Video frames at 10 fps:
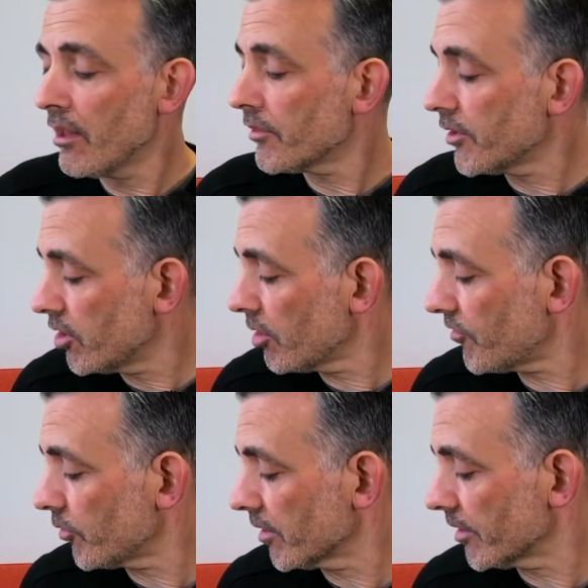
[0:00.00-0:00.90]
The
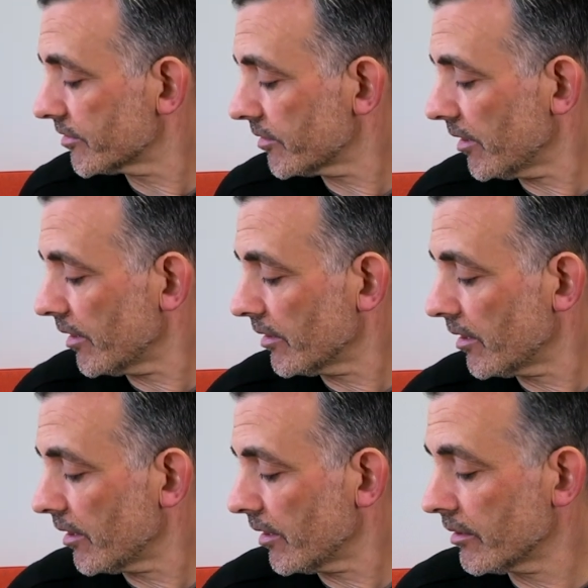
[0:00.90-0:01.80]
usefulness in,
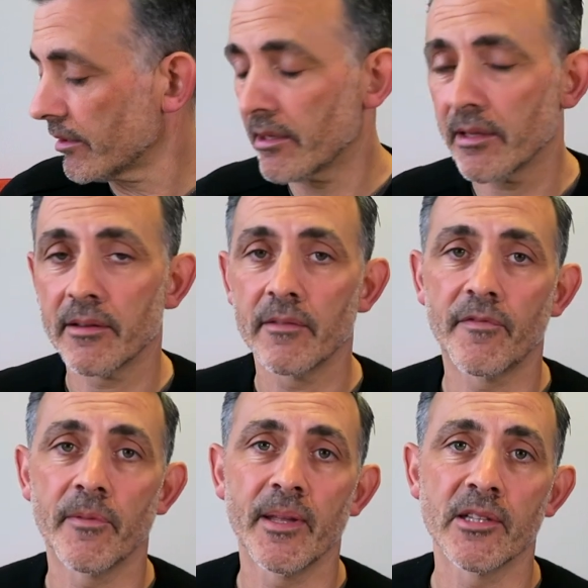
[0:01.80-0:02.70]
in
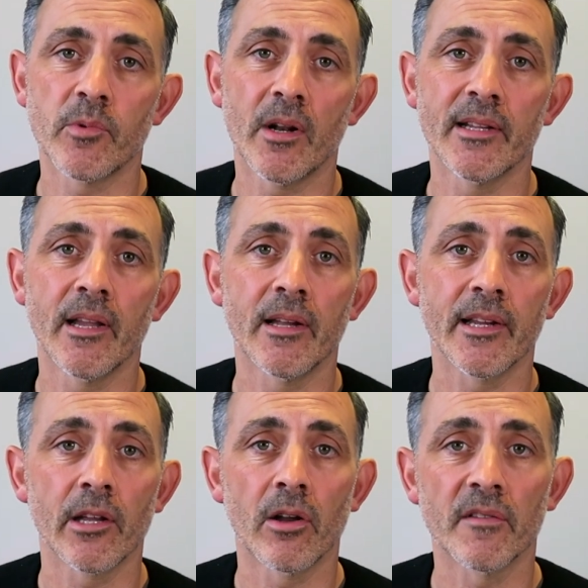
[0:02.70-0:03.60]
for me as well in
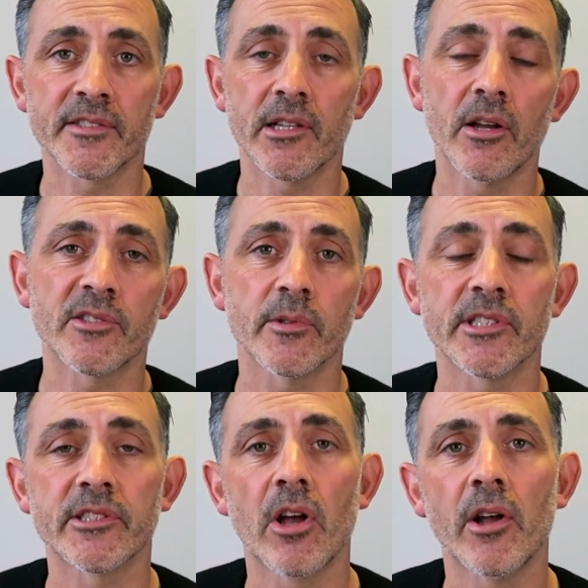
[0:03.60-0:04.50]
learning a lot of slides,
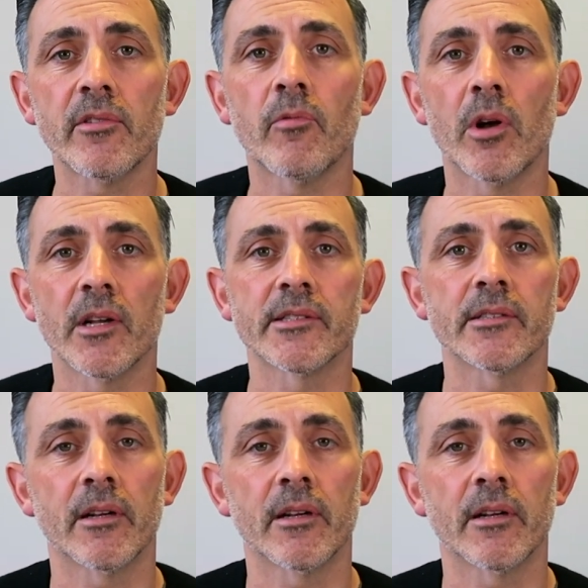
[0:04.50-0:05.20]
which is kind of why I,